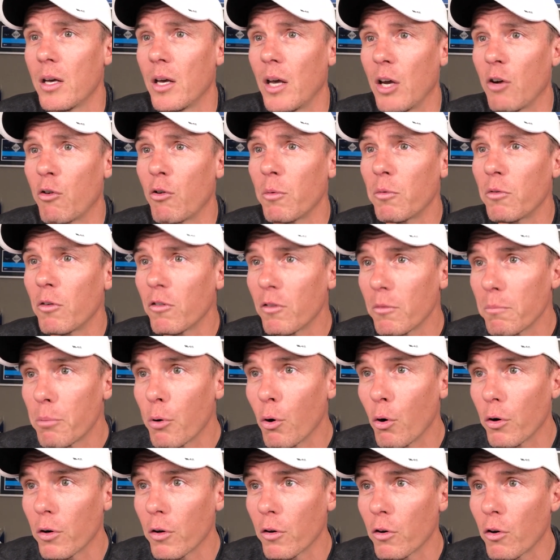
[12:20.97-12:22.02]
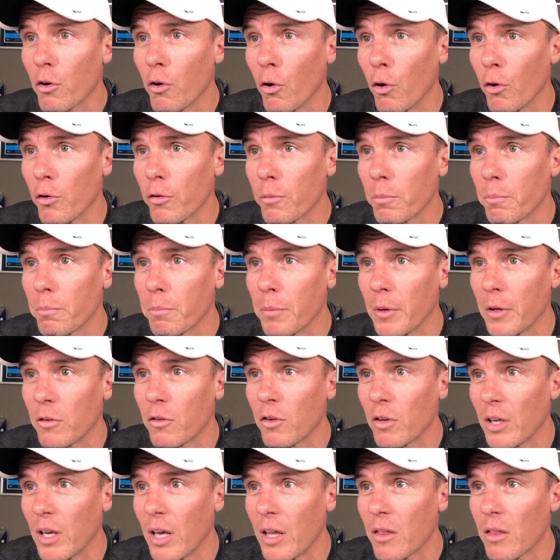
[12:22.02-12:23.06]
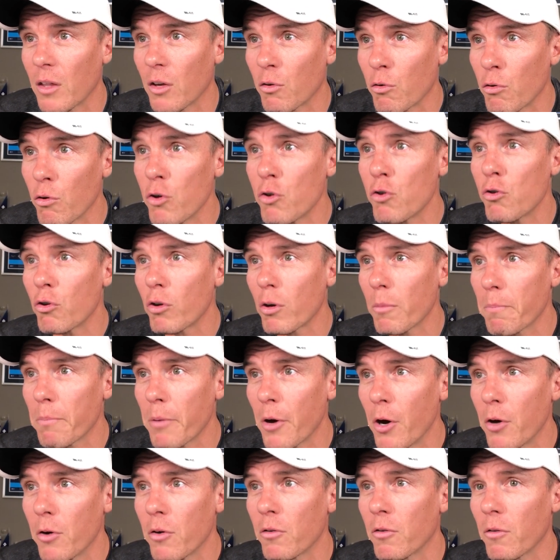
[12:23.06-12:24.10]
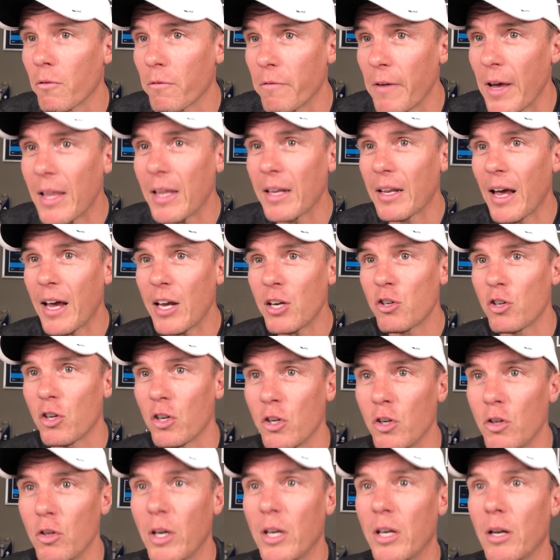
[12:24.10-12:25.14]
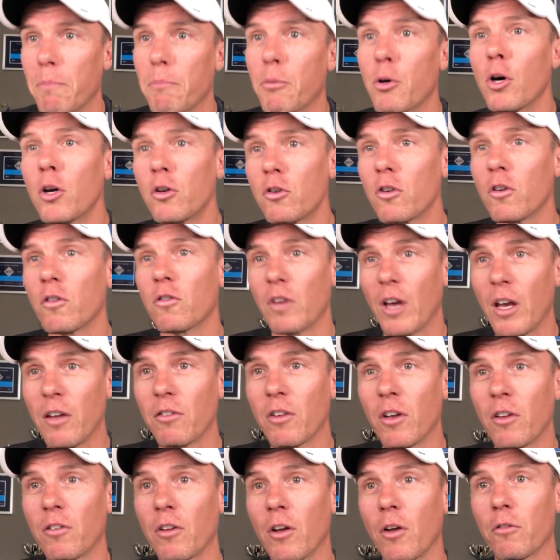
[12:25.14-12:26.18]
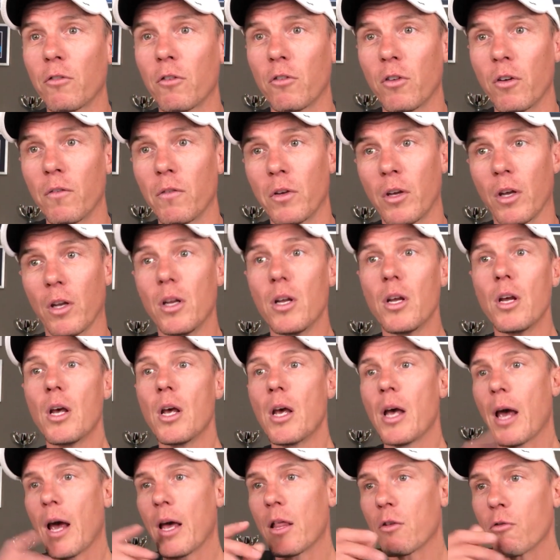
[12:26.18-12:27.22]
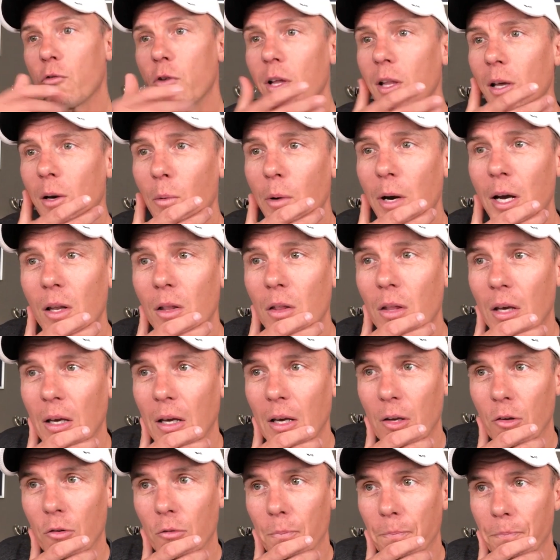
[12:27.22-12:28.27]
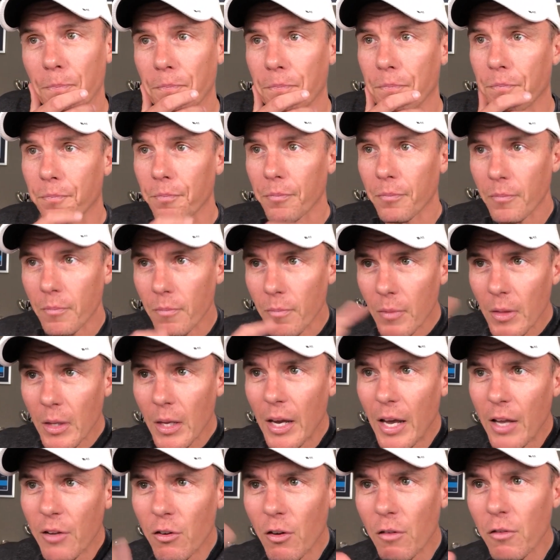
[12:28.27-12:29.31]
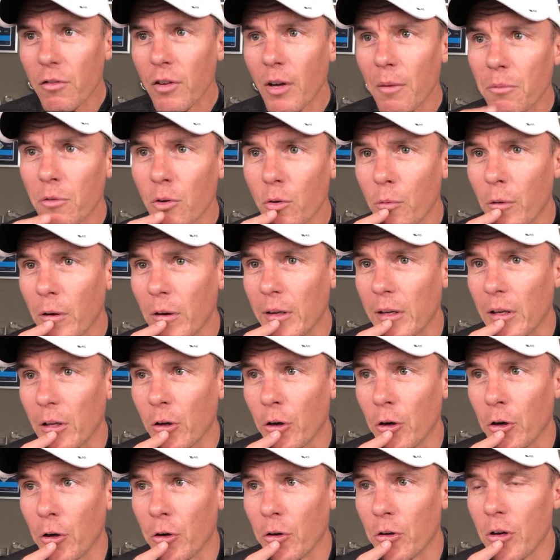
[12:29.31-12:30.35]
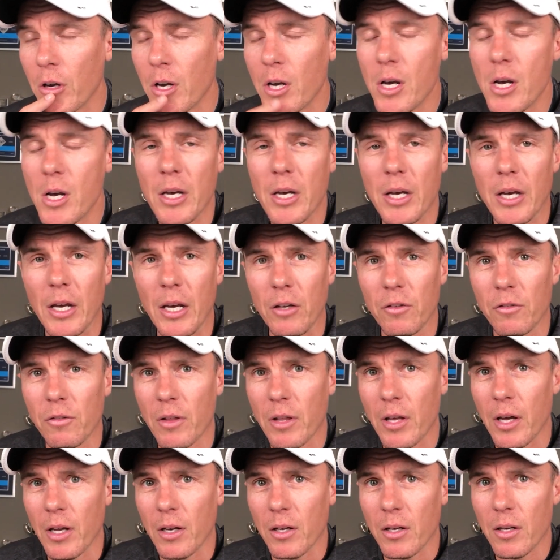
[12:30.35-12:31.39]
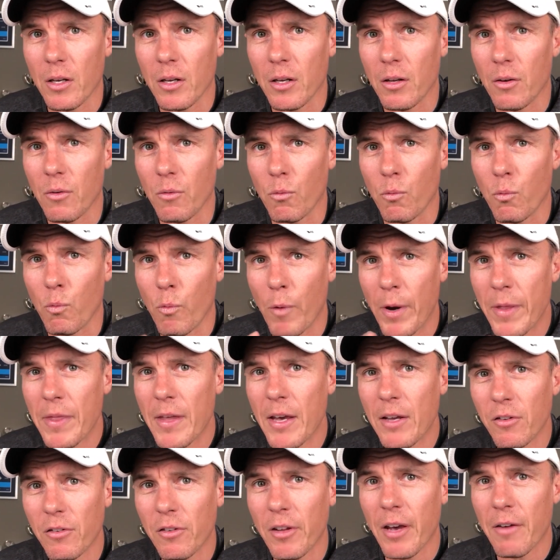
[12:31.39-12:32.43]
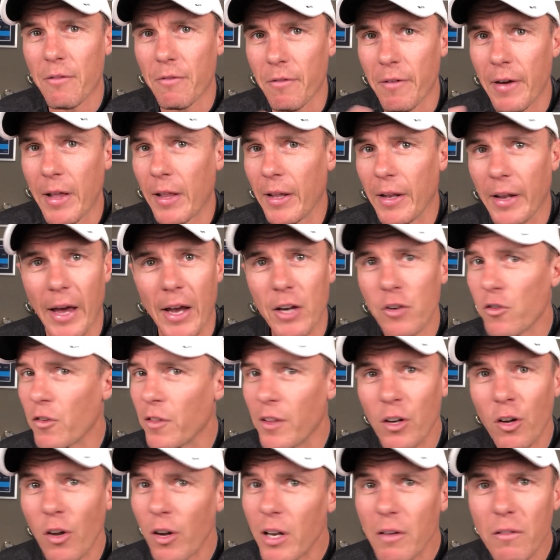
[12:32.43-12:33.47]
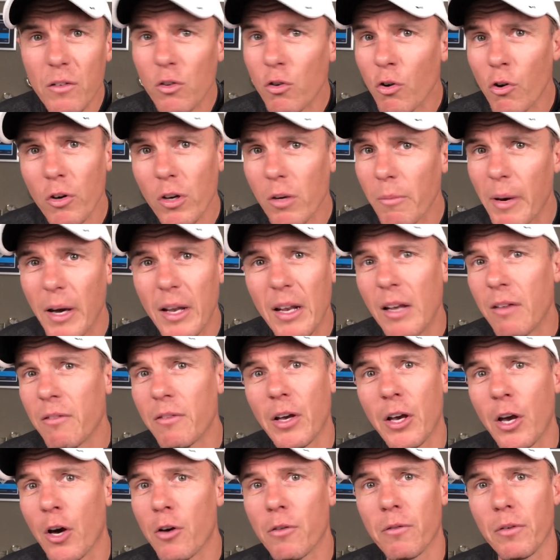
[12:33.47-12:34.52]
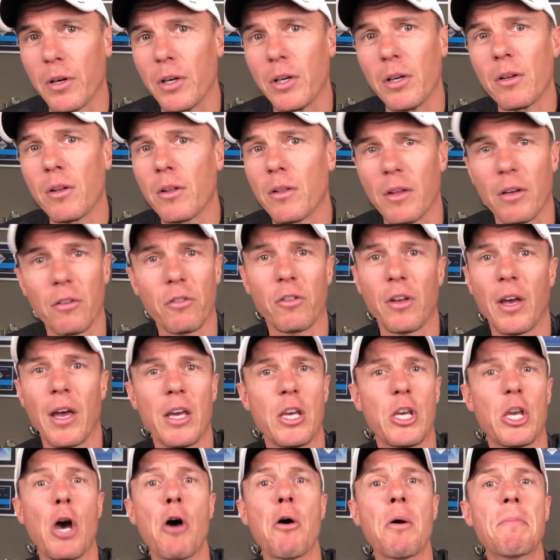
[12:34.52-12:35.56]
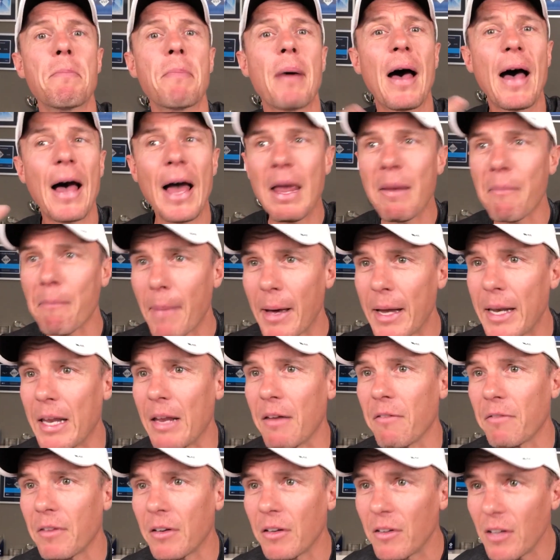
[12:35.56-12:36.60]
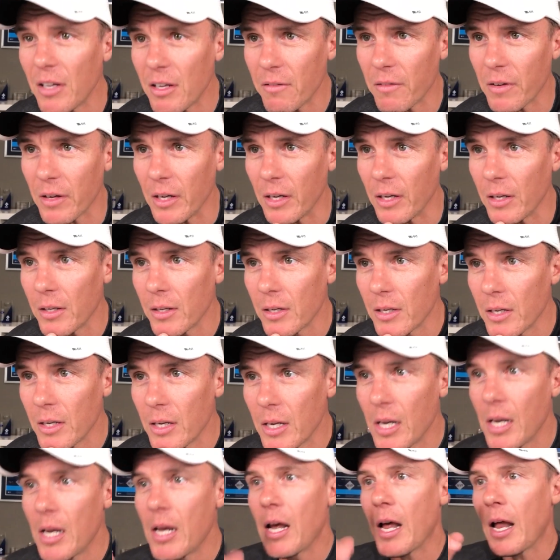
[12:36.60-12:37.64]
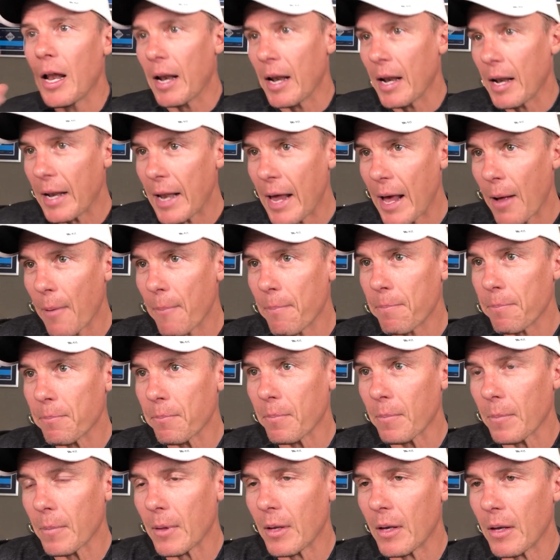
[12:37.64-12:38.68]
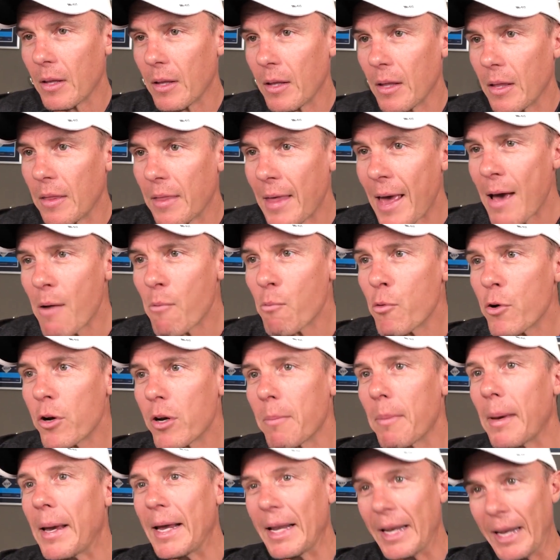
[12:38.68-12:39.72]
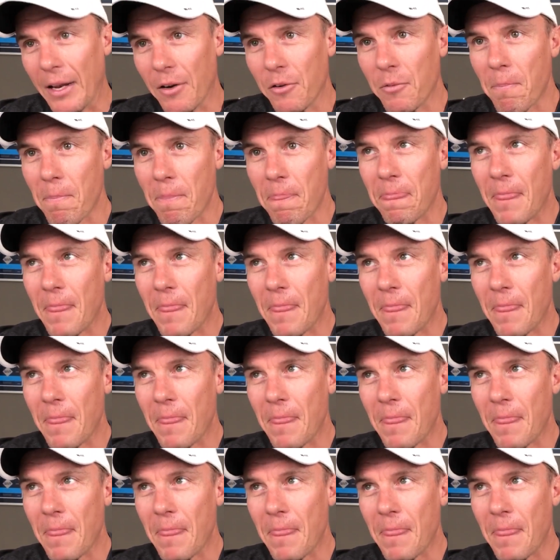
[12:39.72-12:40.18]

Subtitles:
Encryption is important, of course, but to get the crucial component of validation, you need a purchased SSL certificate. And the really weird thing is, as I've subsequently learned, is that when they say validation, they're not even talking about EV/OV. They're saying go and pay money for DV. Now, that would have been it,